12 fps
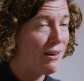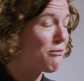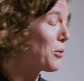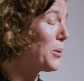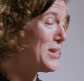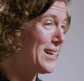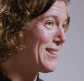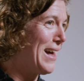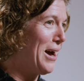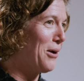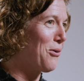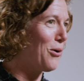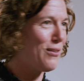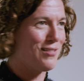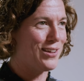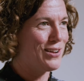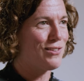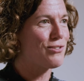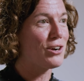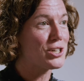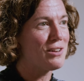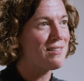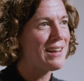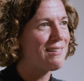everyone did that across the
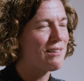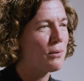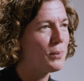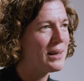construction sector,